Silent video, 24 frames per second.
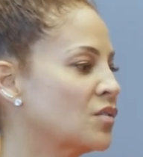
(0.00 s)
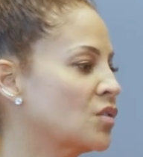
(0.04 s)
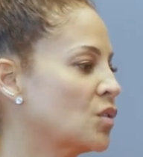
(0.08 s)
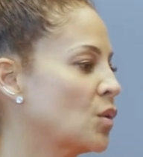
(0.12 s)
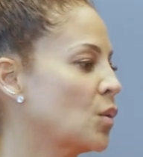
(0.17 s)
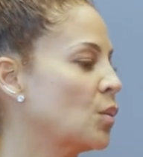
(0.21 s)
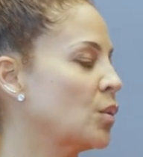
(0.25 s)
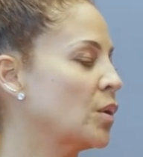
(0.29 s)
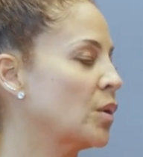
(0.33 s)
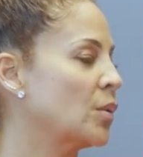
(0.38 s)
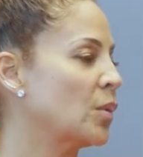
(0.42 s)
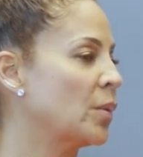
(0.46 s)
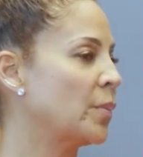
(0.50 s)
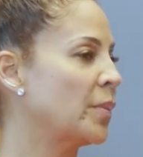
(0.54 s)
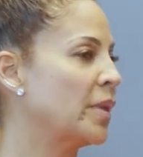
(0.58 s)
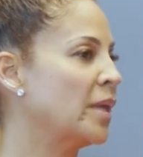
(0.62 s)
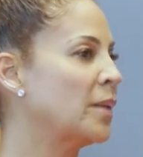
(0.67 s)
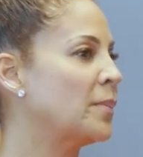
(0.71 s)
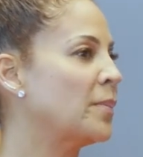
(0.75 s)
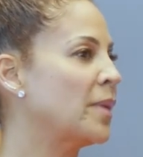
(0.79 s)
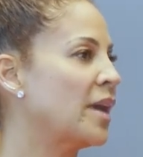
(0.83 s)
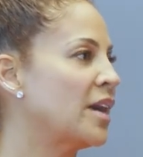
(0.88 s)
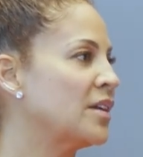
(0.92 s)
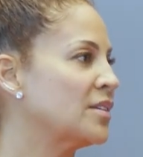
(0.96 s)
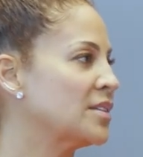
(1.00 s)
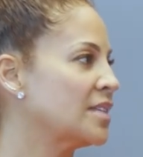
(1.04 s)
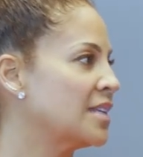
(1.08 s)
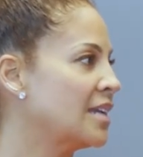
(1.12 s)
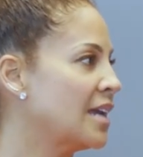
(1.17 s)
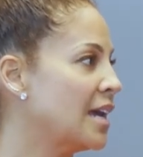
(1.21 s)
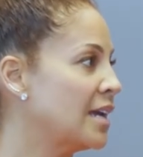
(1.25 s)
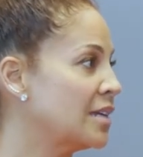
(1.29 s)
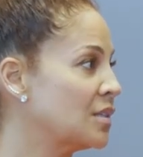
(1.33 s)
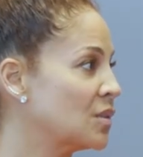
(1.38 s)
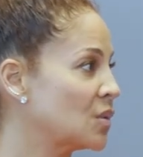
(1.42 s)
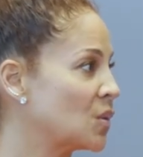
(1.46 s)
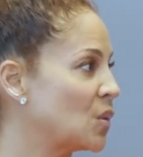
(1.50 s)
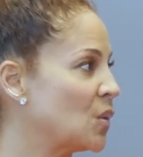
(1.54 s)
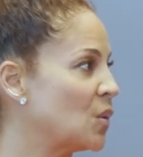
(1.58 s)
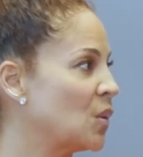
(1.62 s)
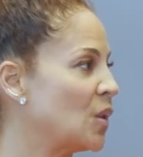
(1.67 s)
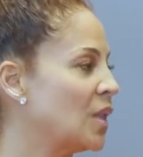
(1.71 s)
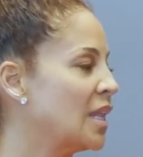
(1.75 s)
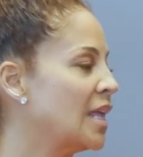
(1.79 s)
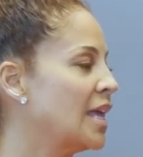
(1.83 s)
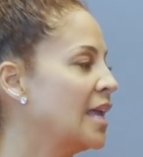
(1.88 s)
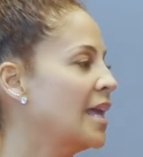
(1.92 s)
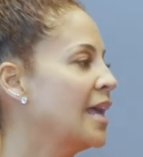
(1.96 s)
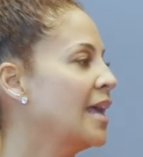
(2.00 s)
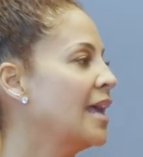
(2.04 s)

So we were pen pals in high school